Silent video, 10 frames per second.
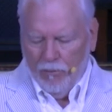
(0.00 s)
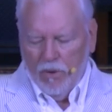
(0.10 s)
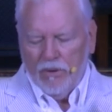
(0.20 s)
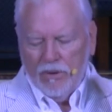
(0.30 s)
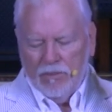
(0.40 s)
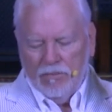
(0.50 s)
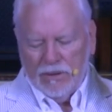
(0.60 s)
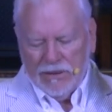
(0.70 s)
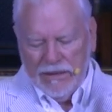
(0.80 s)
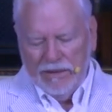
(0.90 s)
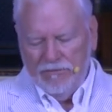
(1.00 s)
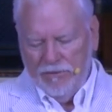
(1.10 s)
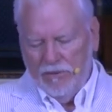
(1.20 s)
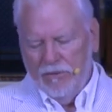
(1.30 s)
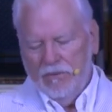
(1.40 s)
we're going to believe
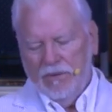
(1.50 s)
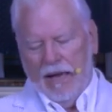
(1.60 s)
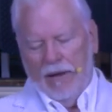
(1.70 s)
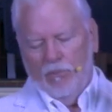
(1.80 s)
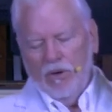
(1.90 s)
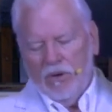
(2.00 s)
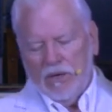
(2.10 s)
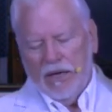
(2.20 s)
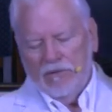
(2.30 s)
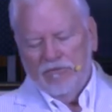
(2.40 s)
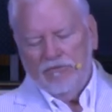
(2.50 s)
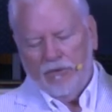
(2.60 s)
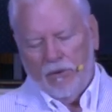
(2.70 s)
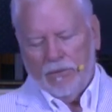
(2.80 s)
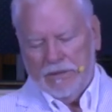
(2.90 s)
you. And we're looking
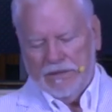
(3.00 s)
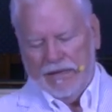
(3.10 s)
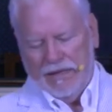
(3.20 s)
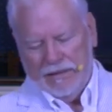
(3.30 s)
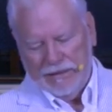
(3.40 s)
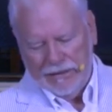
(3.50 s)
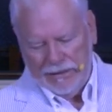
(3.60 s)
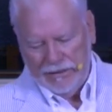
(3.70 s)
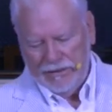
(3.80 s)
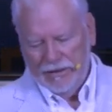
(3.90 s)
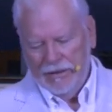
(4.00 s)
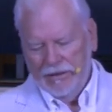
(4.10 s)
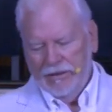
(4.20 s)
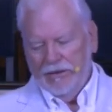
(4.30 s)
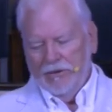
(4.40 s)
forward to that day
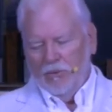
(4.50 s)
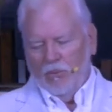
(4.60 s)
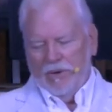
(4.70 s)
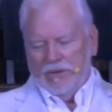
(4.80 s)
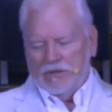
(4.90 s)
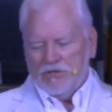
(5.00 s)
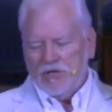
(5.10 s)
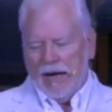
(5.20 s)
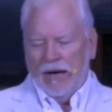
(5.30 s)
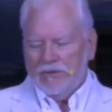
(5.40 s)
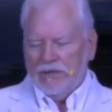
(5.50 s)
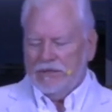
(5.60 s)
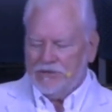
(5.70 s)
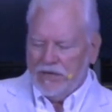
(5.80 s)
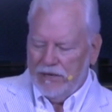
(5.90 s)
when the shout
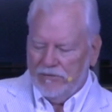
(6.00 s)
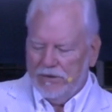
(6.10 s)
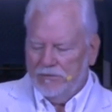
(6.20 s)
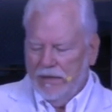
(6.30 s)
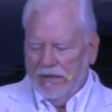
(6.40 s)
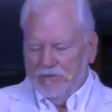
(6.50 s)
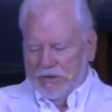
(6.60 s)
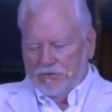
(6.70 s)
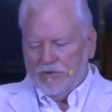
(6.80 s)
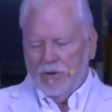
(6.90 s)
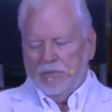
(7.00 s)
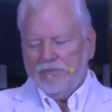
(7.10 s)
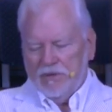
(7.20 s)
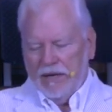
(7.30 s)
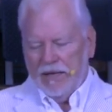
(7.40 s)
is given, the trump
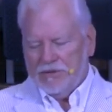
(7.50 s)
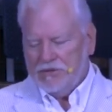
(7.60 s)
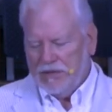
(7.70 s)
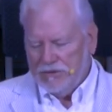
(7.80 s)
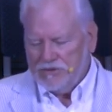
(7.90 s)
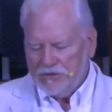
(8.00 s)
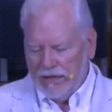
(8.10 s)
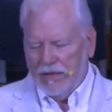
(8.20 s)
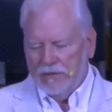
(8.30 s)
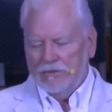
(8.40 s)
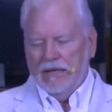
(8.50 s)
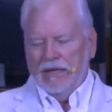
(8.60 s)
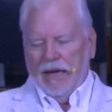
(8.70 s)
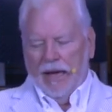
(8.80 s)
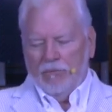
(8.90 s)
of God shall sound,
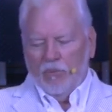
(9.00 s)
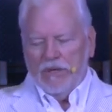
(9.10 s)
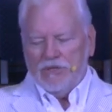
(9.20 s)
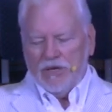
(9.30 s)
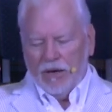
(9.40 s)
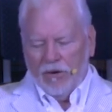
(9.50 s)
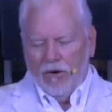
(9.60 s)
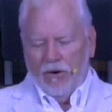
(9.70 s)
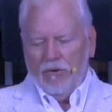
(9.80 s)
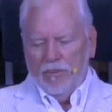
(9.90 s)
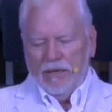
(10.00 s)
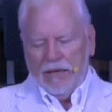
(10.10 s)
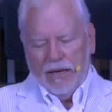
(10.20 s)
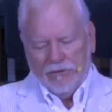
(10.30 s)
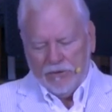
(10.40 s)
and we shall all be
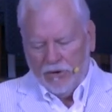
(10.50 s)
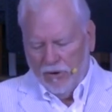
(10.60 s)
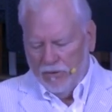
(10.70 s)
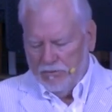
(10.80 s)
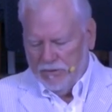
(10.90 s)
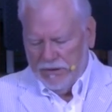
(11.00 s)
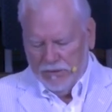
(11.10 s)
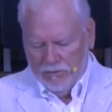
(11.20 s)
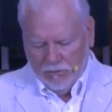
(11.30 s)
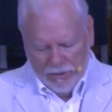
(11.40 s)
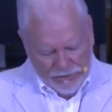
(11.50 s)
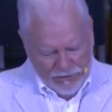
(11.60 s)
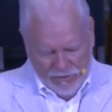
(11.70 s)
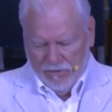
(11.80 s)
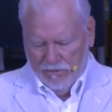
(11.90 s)
gathered home with
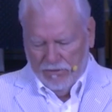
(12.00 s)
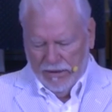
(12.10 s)
you.